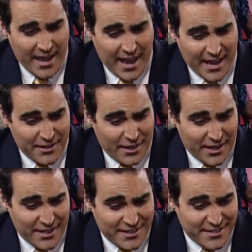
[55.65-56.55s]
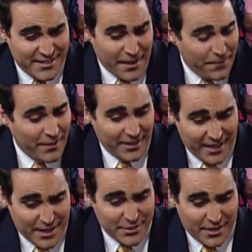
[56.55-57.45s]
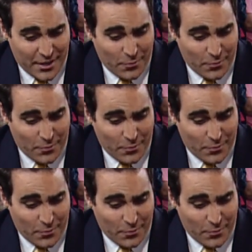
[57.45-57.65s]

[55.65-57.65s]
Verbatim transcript: and uh, it definitely has a,